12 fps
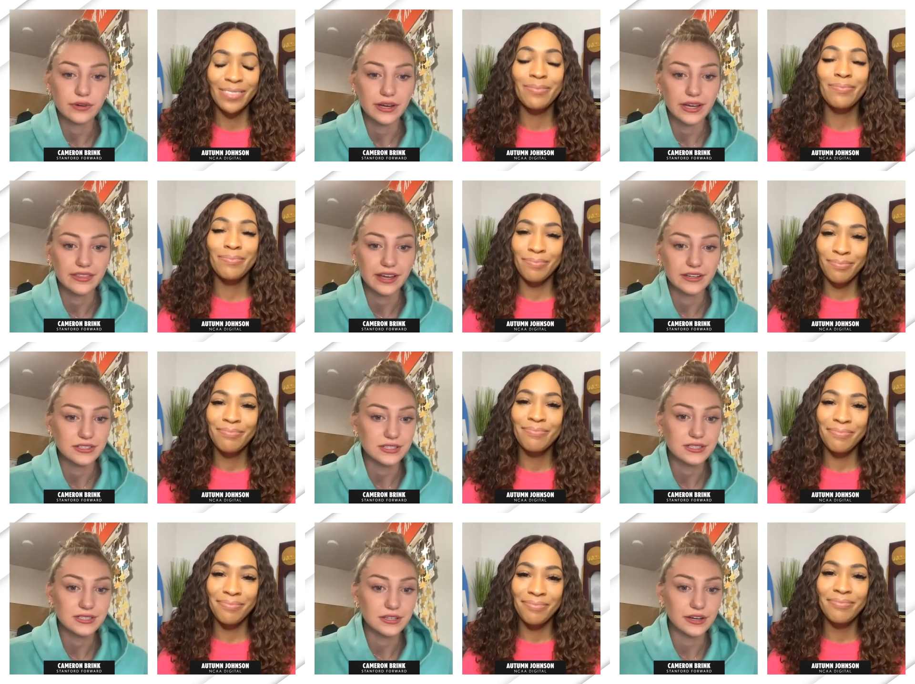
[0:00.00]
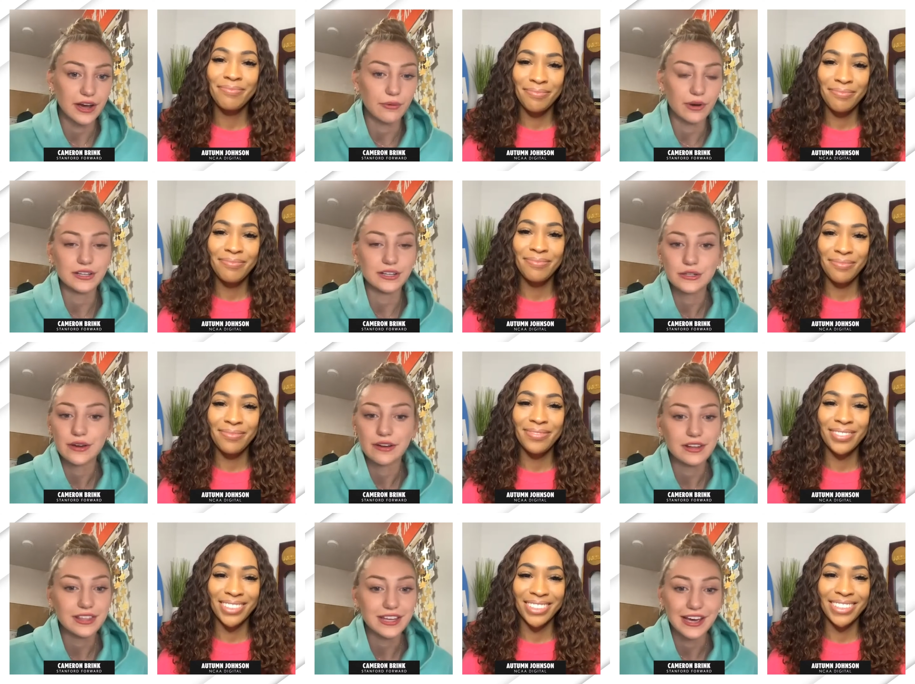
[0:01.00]
Speaker 1: with. I just, you know, I want to do
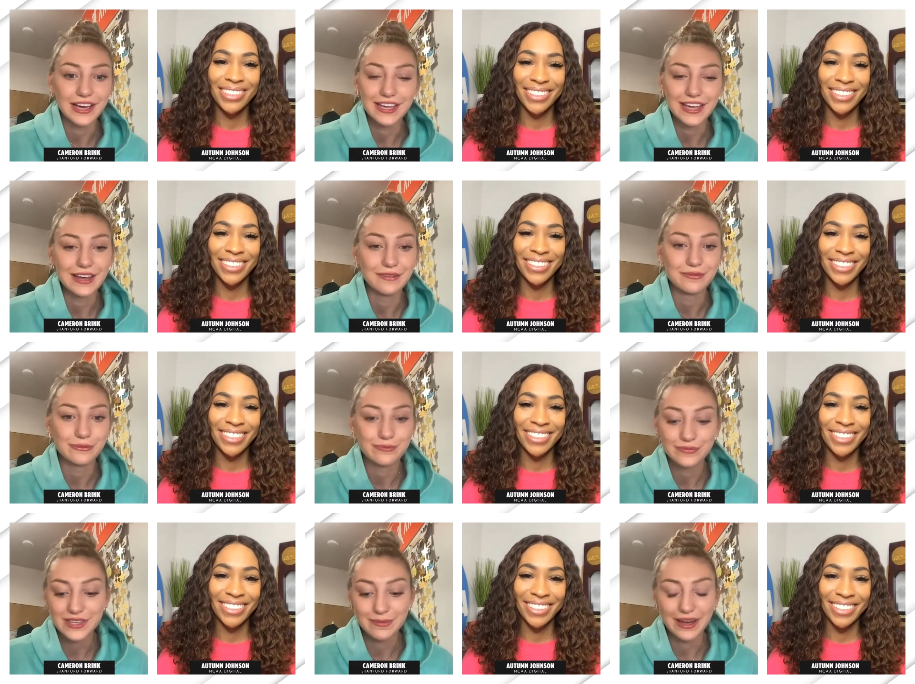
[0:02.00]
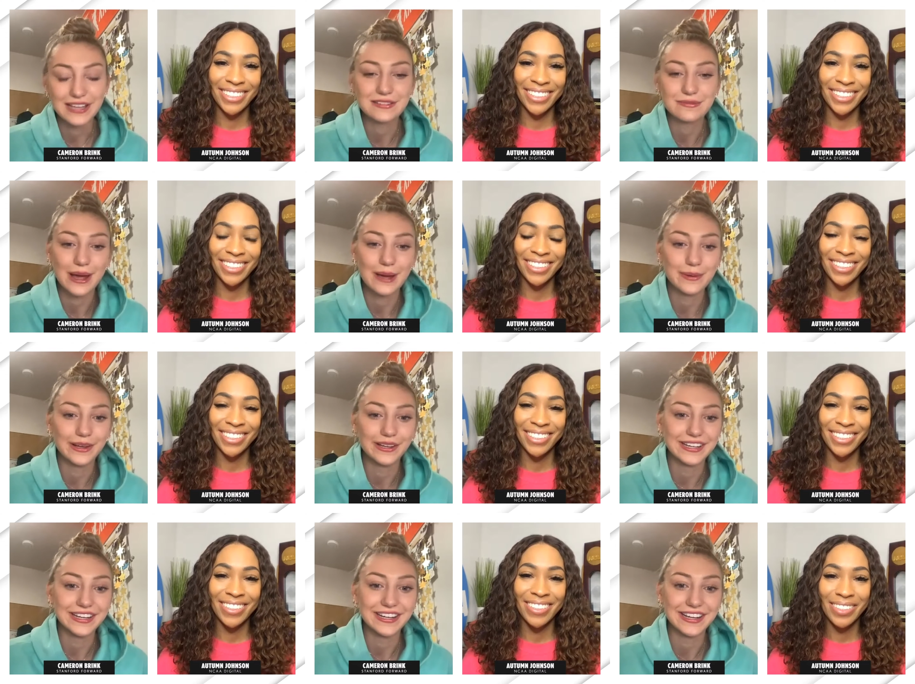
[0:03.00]
everything I can to the best of my
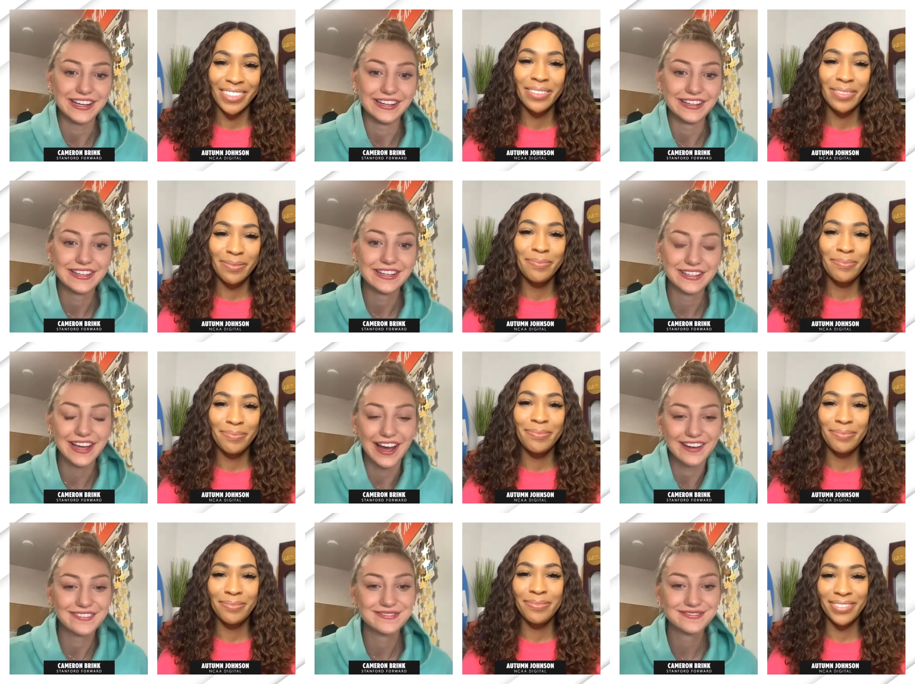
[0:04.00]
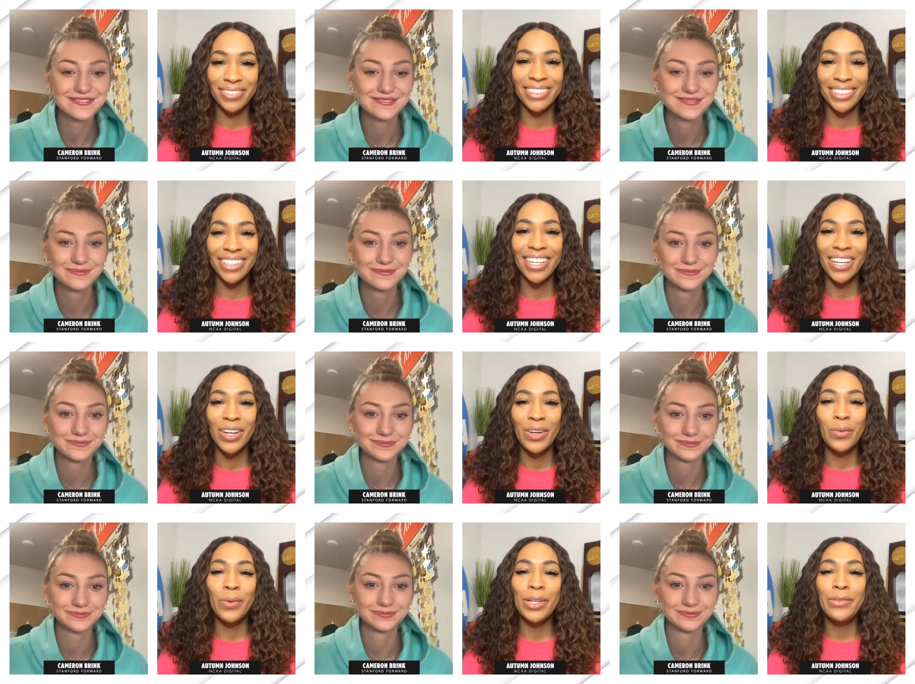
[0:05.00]
ability. And yeah.
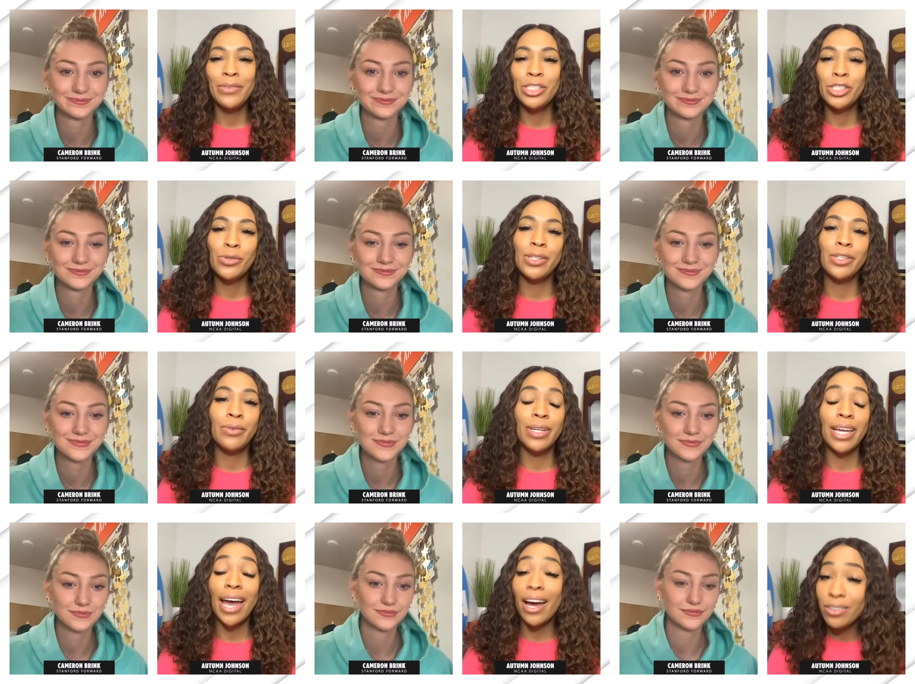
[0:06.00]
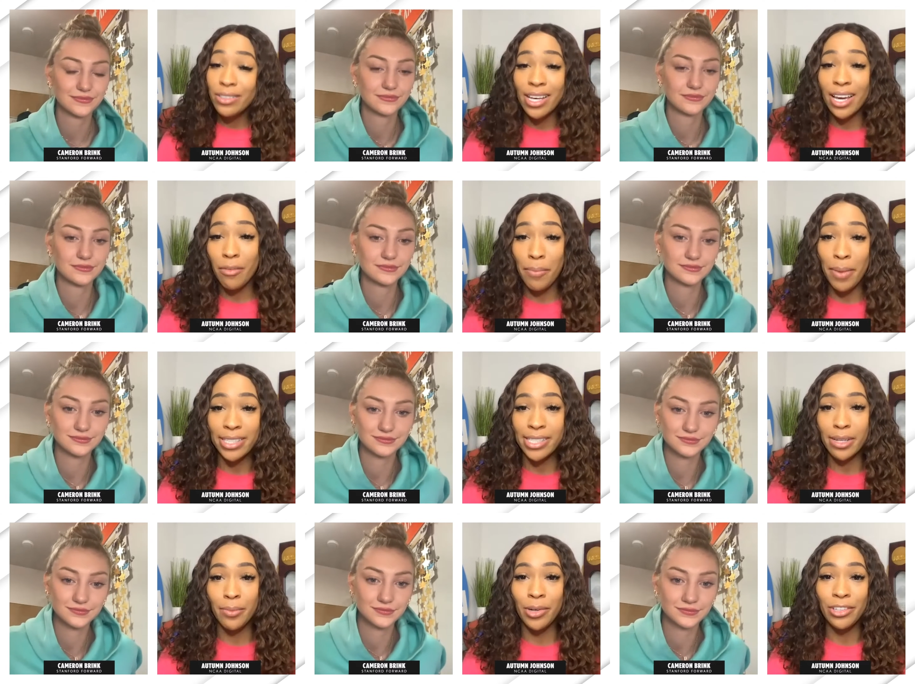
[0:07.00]
Speaker 2: What do you enjoy doing outside of
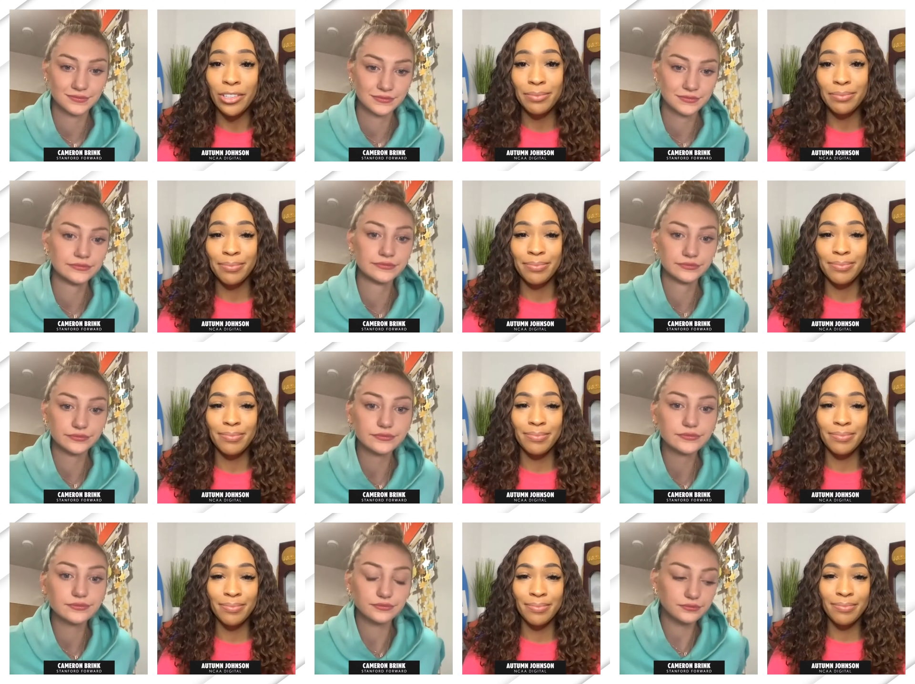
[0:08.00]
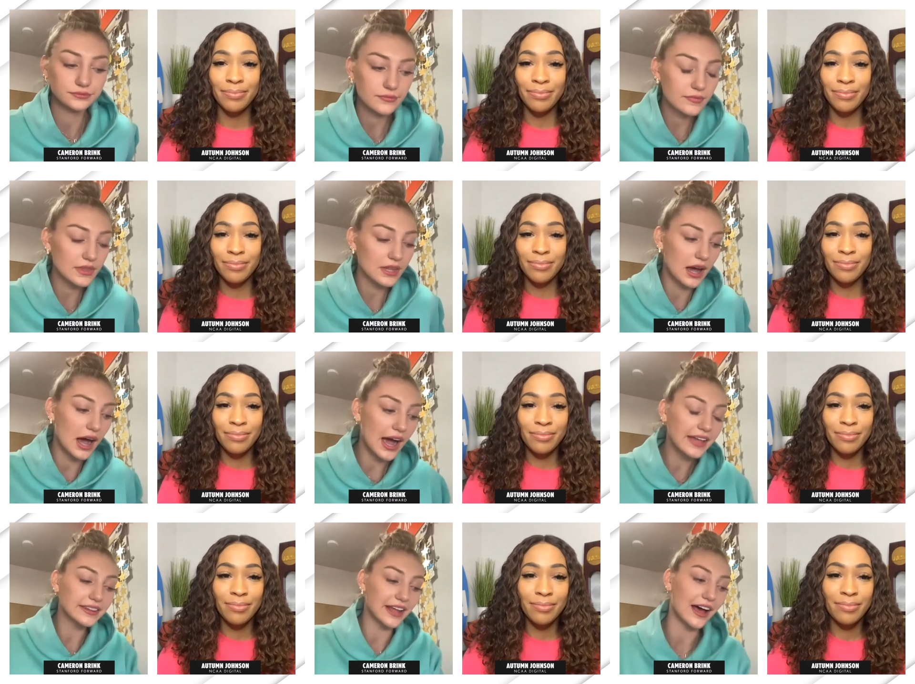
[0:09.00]
basketball?
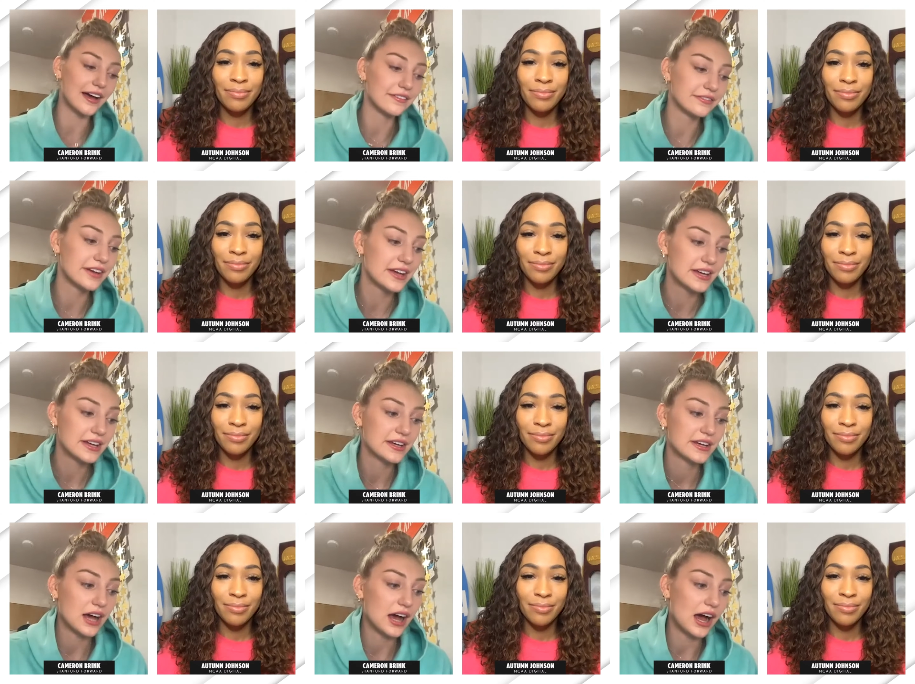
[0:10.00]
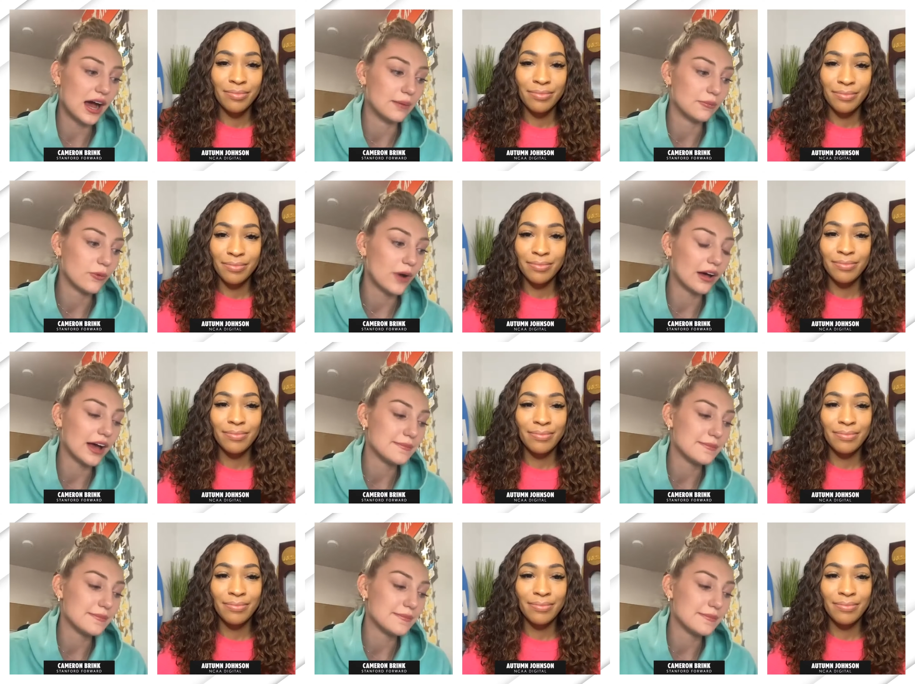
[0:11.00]
Speaker 1: I love um, well, I